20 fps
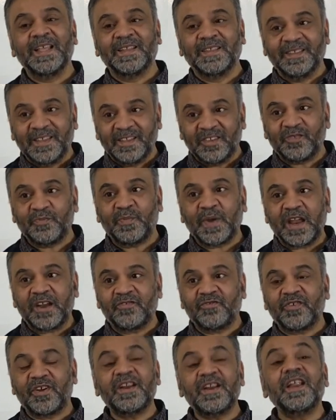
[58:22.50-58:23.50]
This
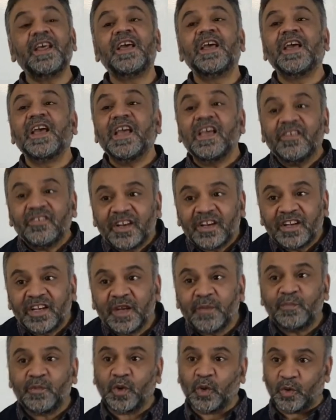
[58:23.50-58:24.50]
pattern is a
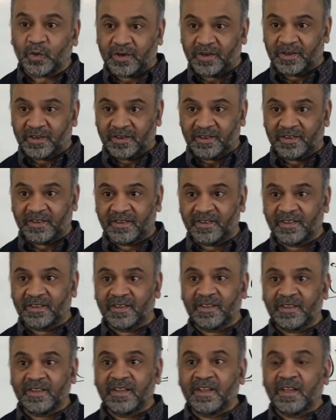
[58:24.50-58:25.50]
diptote.
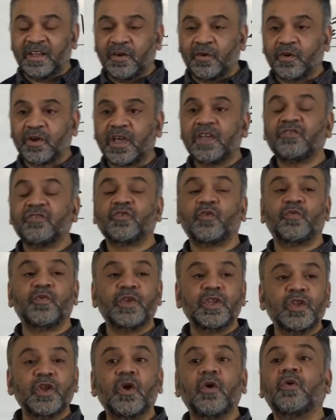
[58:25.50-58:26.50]
Okay, so
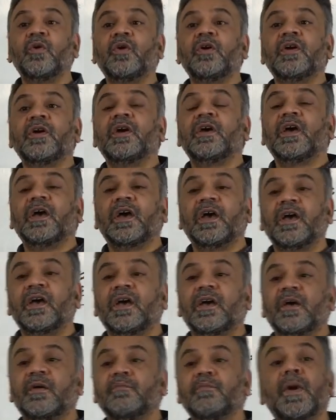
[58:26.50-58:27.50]
we know
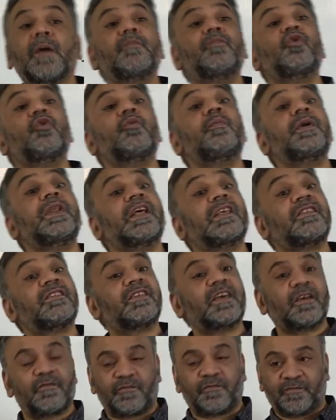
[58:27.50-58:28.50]
mamnu min
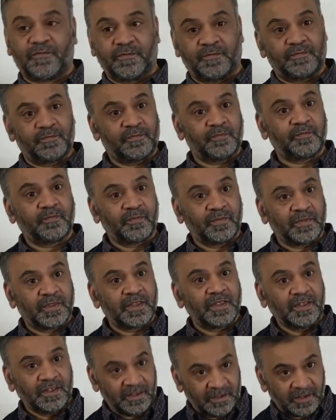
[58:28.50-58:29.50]
as-sarf.
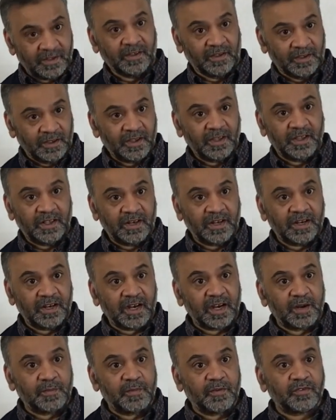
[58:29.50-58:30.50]
In
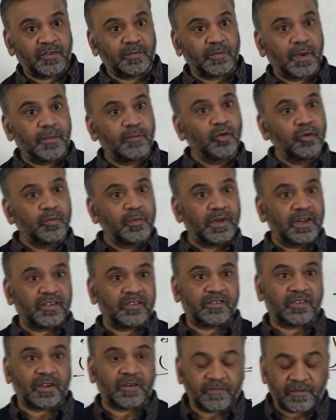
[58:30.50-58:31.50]
Arabic, we say mamnu min
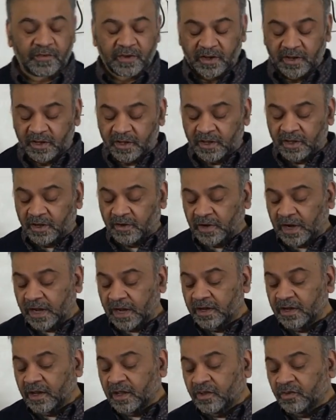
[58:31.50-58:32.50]
as-sarf,
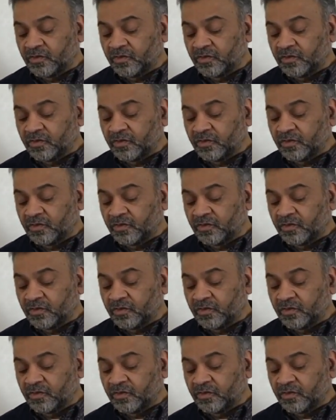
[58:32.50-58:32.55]
right?